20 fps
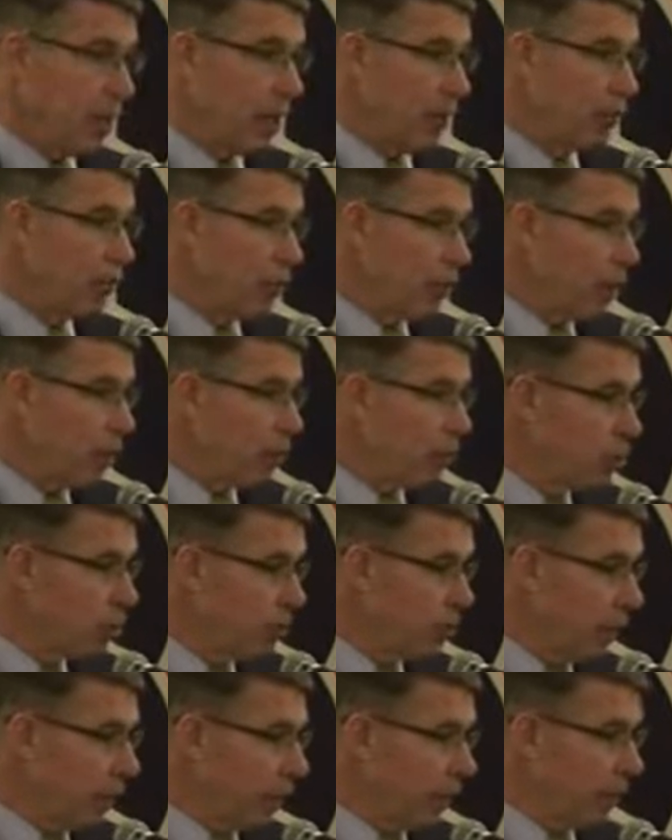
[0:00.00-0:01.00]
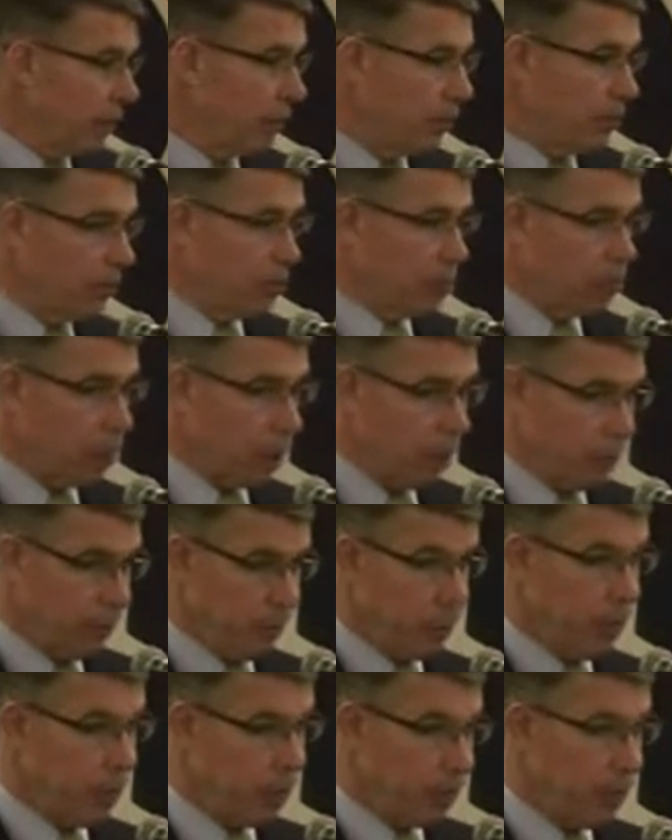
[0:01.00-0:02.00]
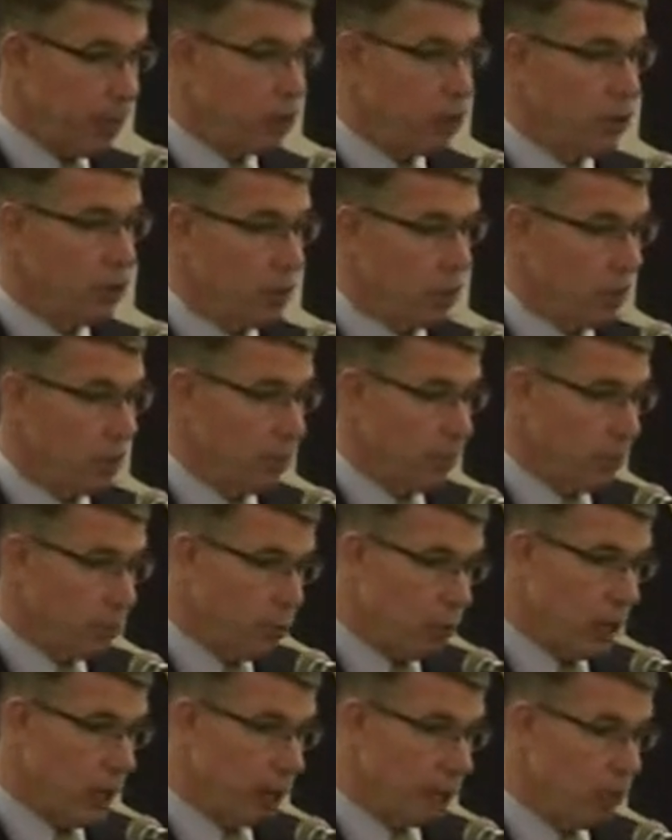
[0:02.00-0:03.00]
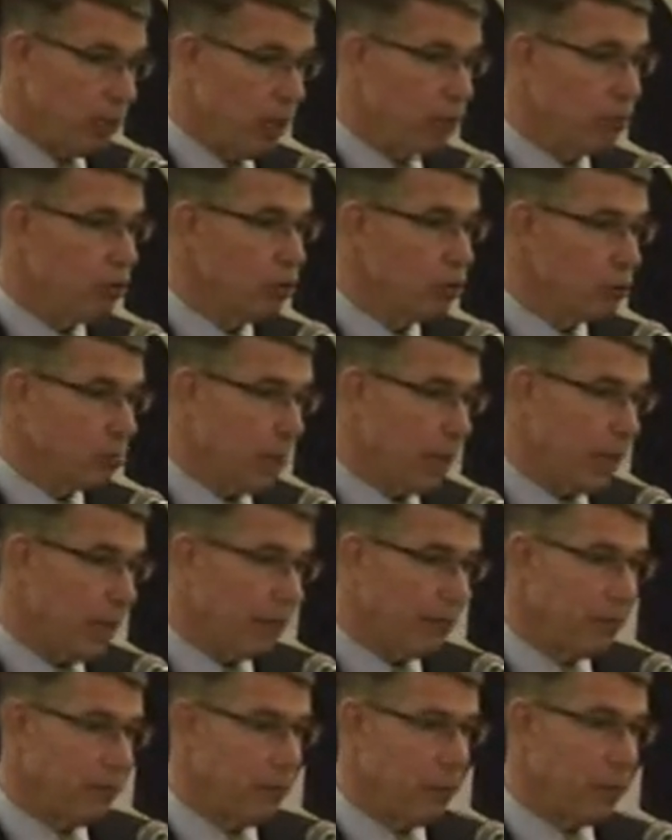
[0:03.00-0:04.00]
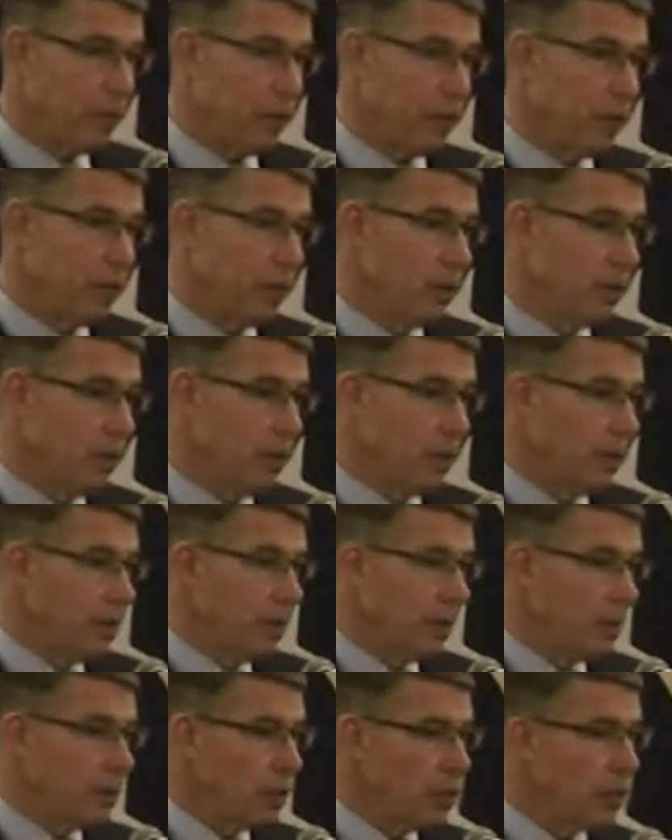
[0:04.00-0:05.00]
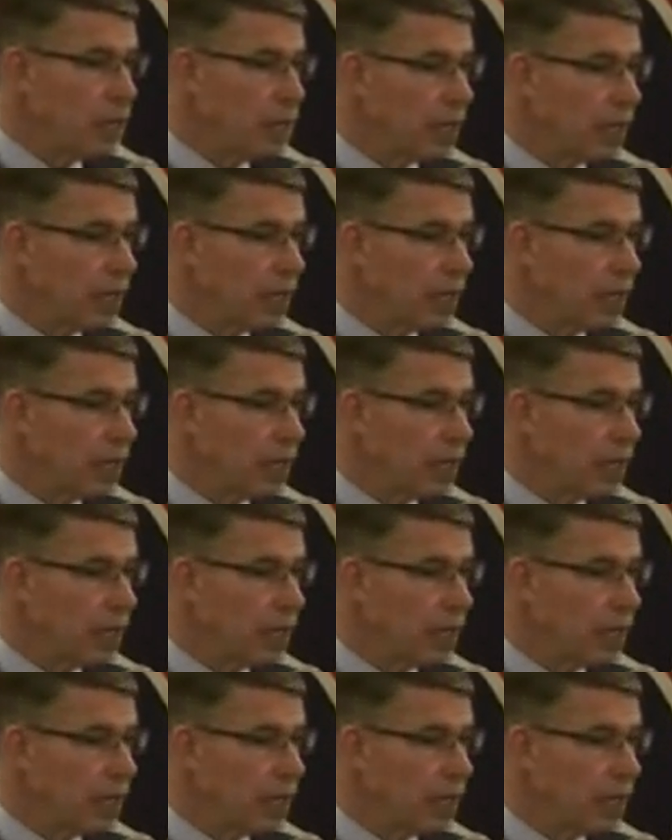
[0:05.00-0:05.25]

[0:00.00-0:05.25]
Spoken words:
have great respect for the professionalism. We have great respect for you